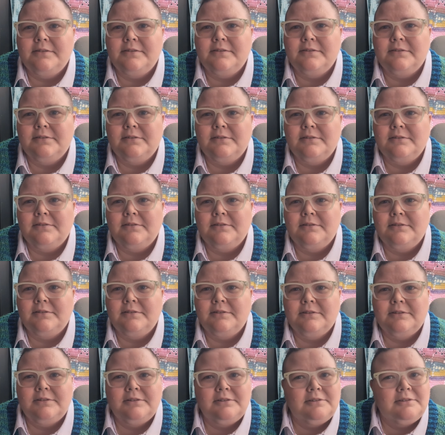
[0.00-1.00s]

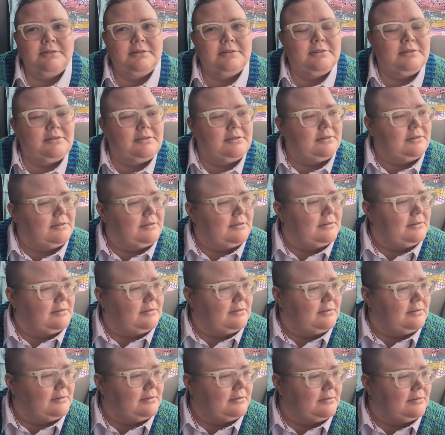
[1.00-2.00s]

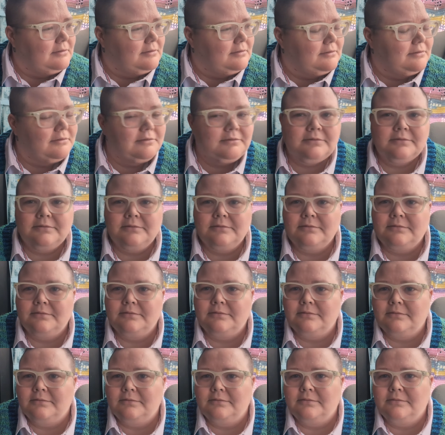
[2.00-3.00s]

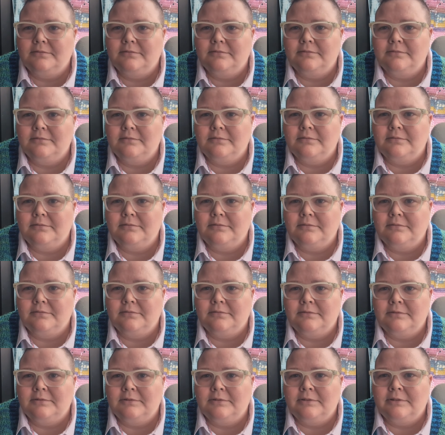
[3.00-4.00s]

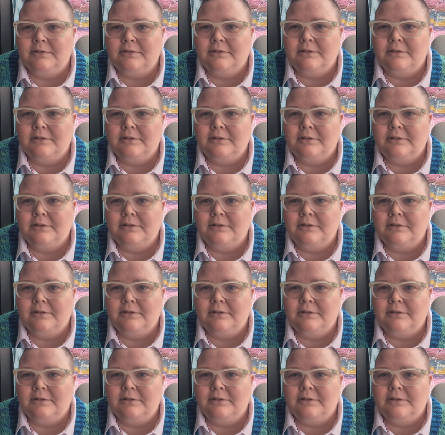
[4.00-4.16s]
(silence)